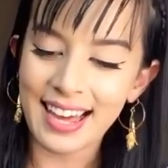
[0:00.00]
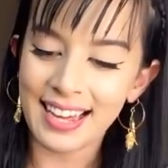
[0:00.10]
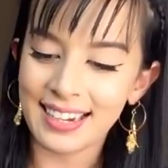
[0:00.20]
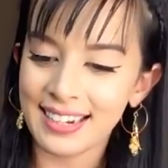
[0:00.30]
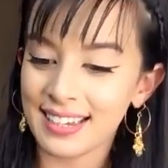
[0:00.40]

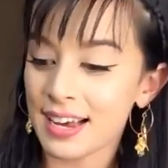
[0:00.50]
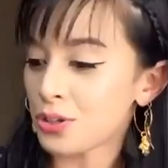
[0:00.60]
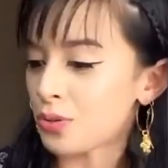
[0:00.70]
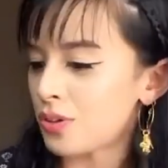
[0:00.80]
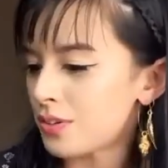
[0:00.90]
and yeah,
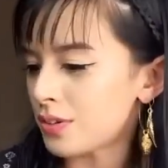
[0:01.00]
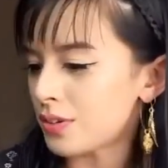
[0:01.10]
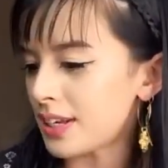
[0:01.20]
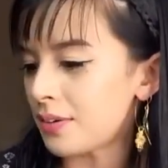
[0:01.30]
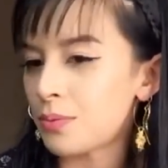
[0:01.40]
so then so
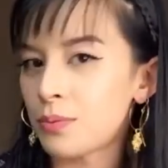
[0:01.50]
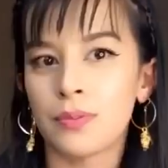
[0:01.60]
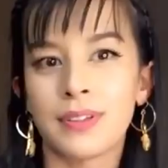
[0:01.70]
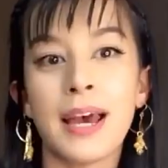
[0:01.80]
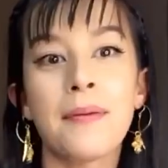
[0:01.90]
say,
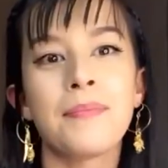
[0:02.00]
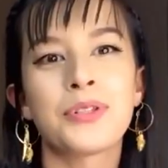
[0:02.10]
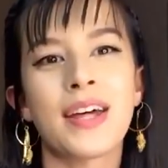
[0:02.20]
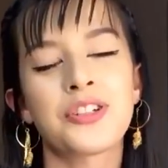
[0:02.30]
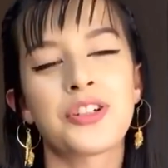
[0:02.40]
yep.
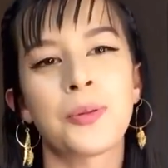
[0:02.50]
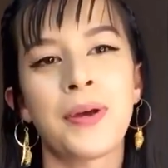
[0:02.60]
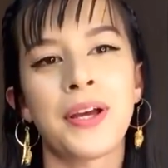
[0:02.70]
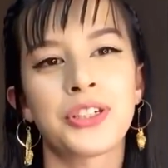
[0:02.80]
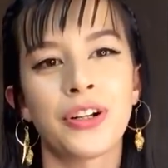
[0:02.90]
So that's just a
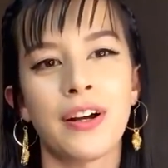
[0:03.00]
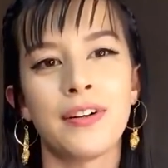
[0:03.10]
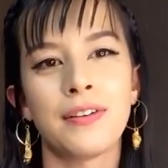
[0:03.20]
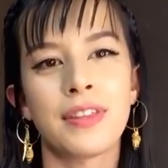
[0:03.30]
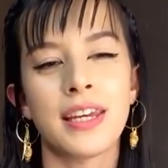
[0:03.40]
picture
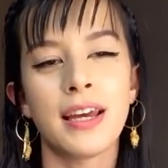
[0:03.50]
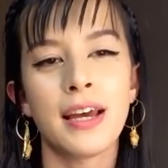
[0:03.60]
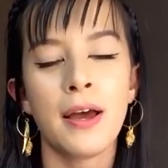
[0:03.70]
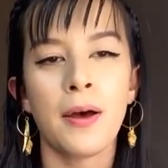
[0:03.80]
of the